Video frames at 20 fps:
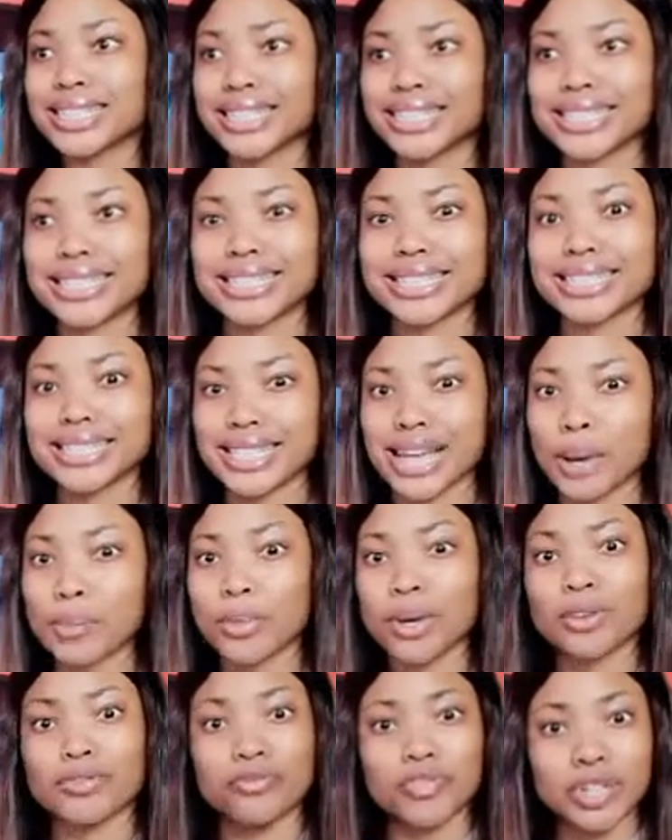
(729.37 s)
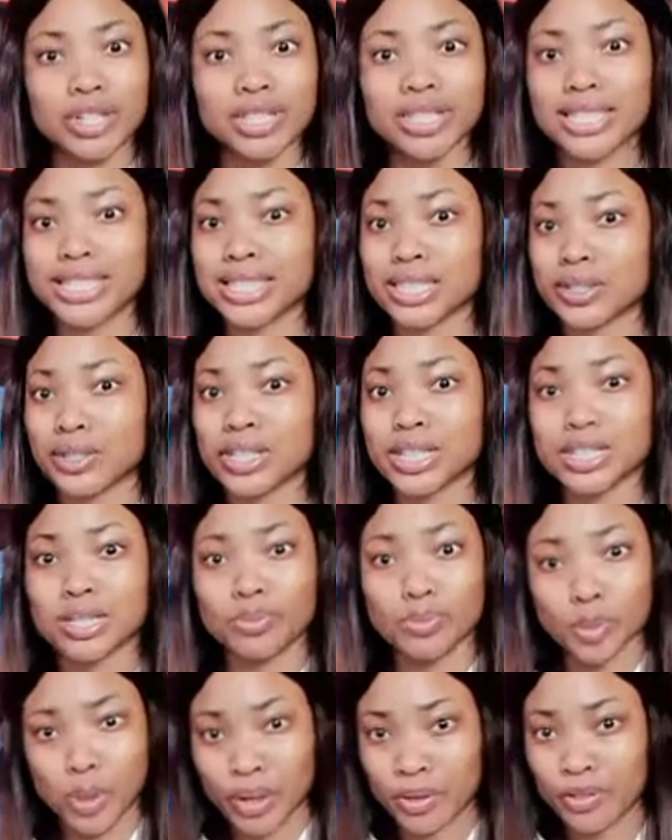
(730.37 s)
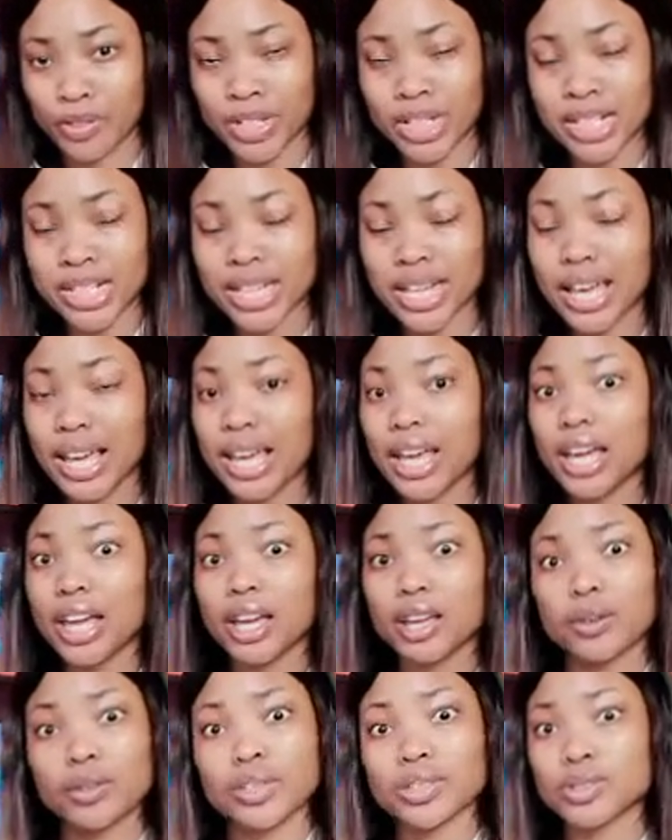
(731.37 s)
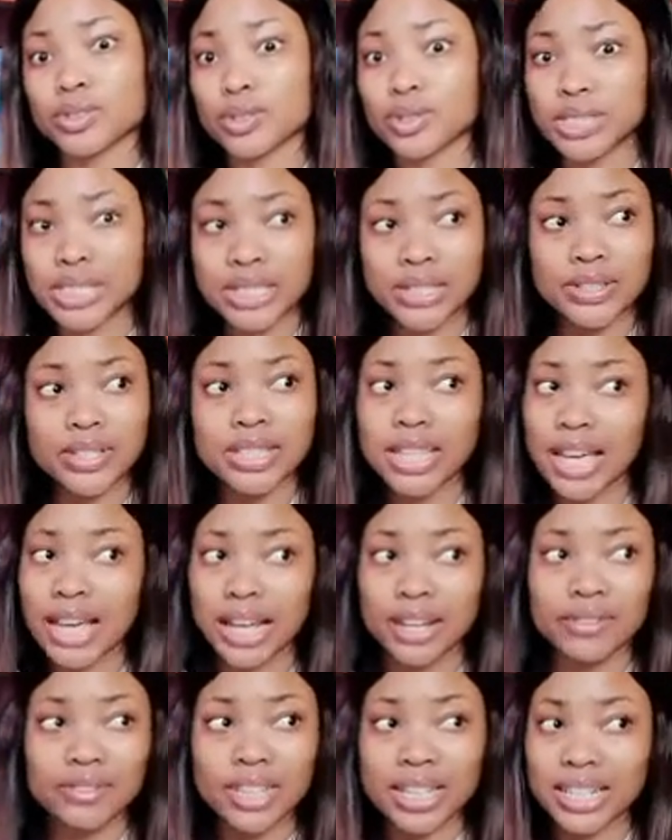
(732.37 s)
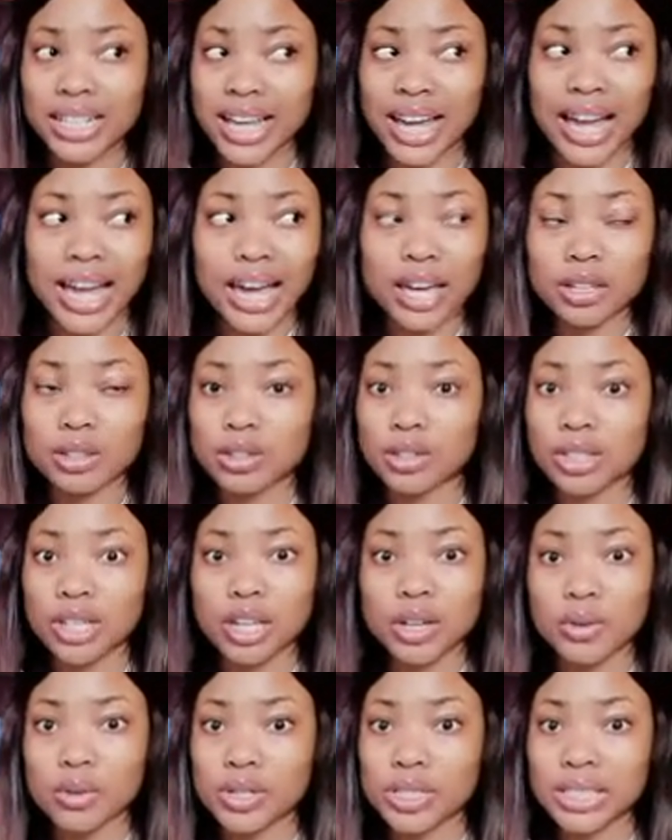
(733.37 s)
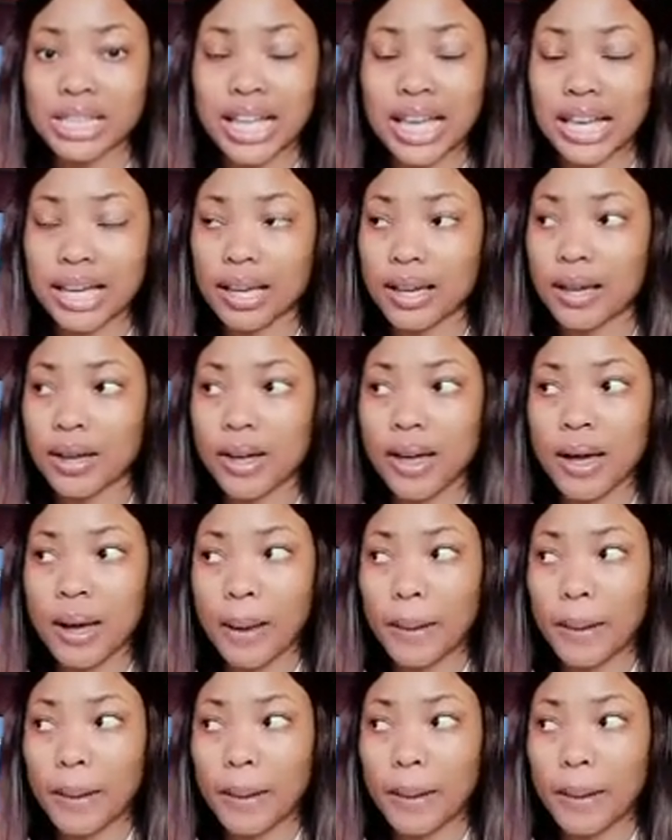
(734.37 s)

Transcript: dating this guy, my first serious boyfriend. It was so serious. I loved that guy. I thought he was the